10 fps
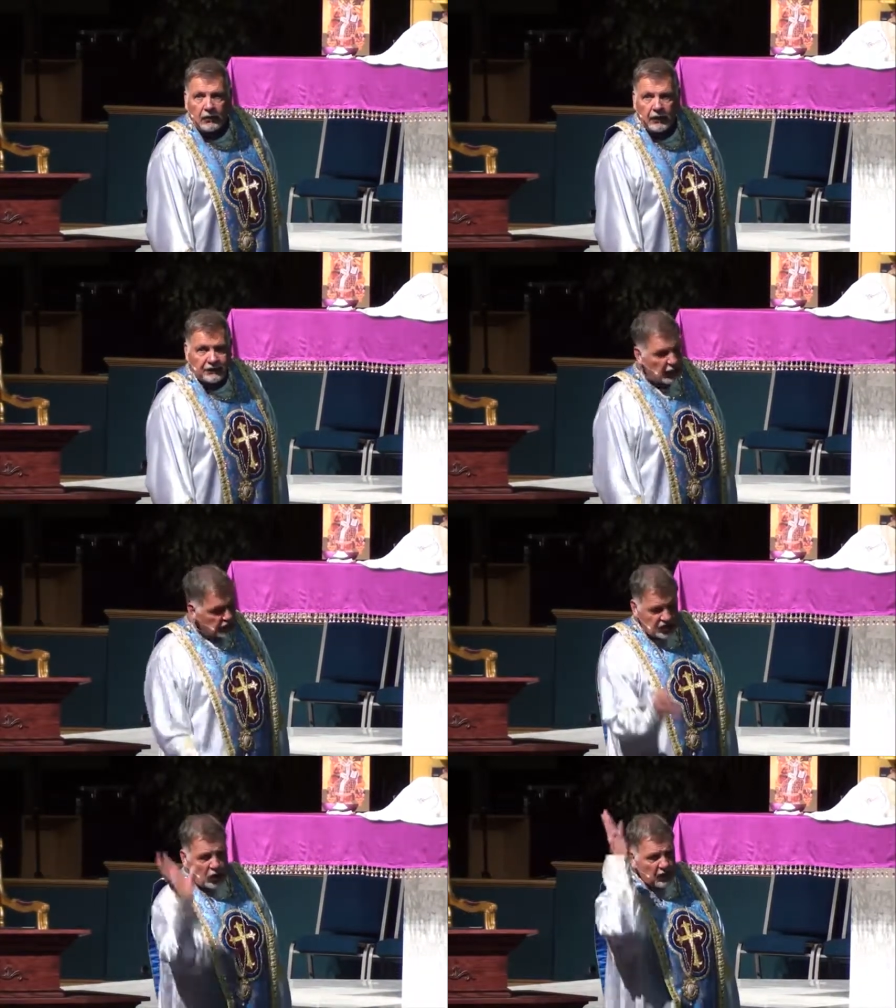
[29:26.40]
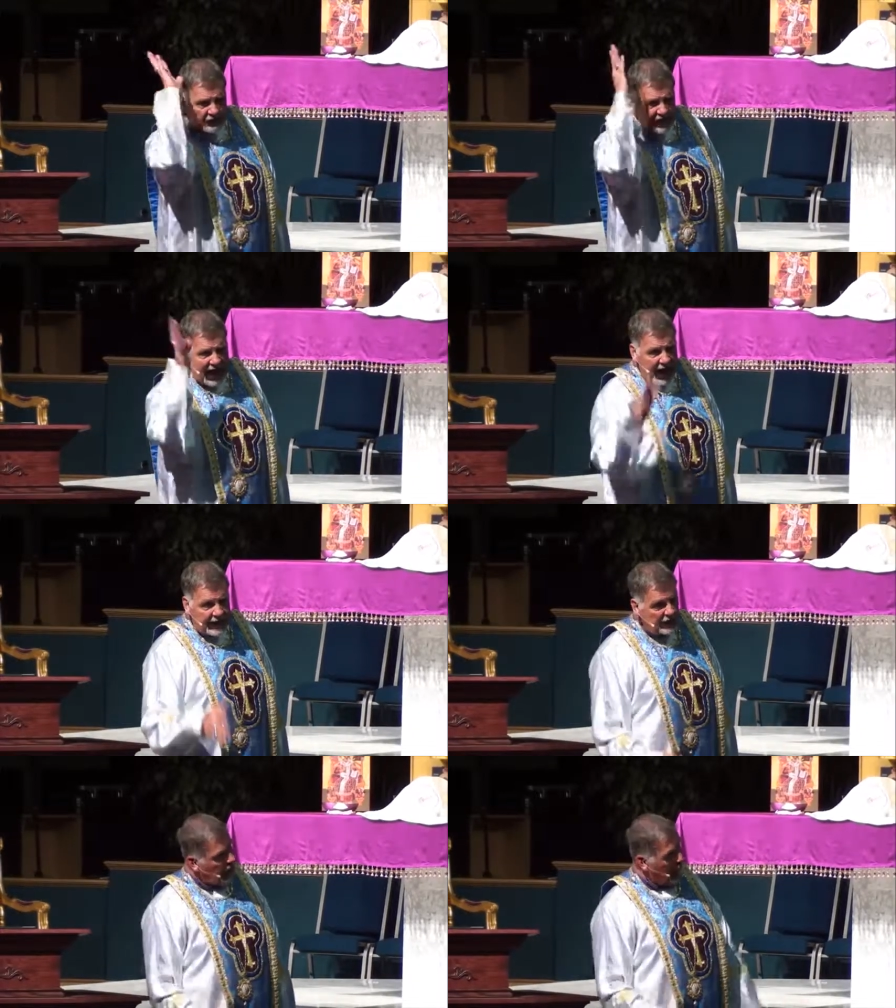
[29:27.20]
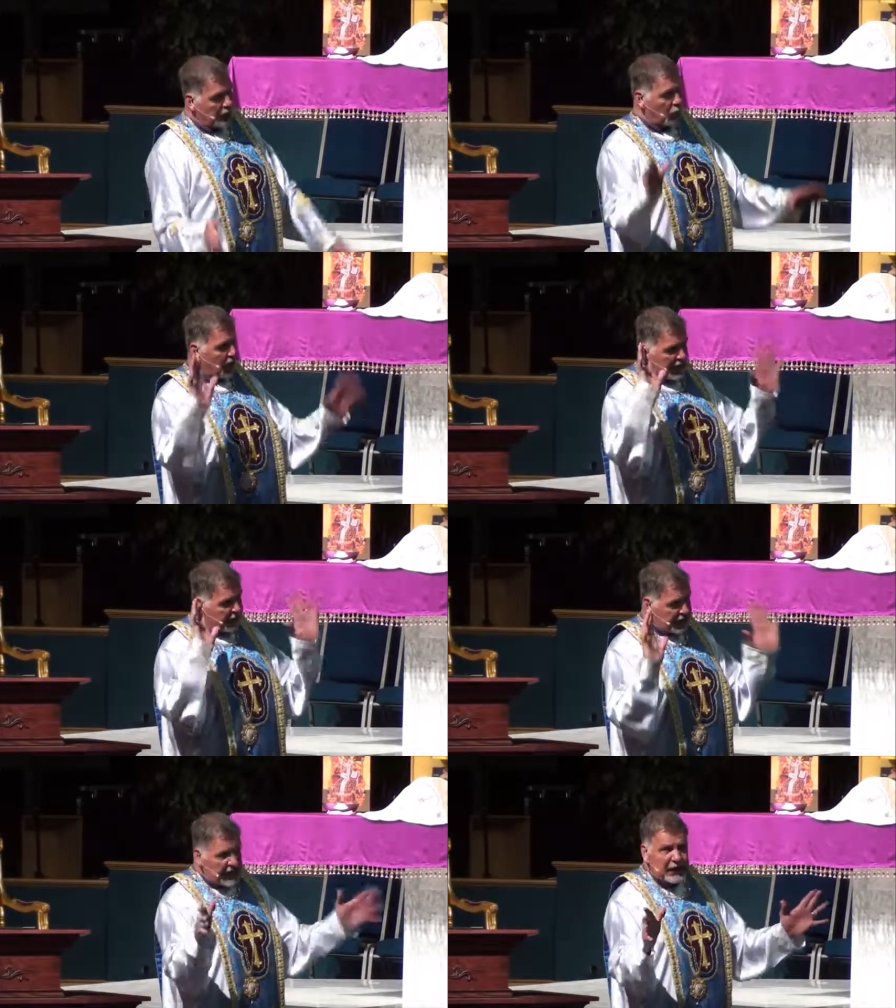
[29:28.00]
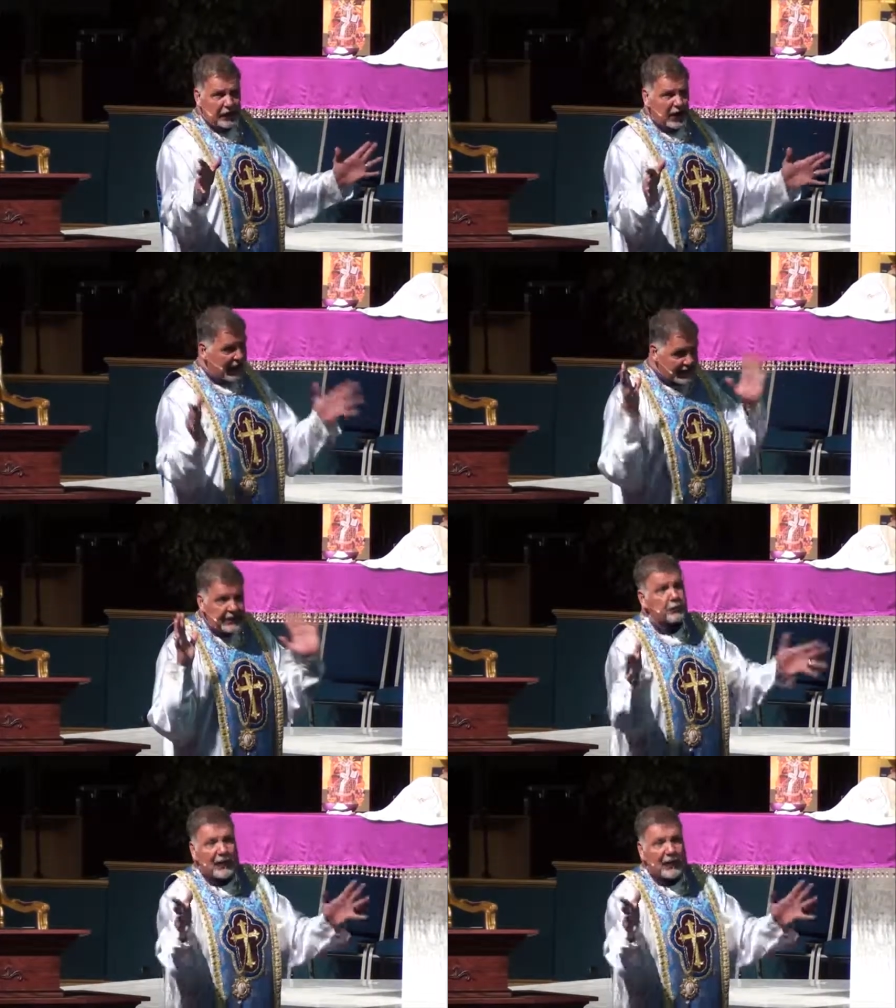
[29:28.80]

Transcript: If you're so divine, I don't want ever hear I need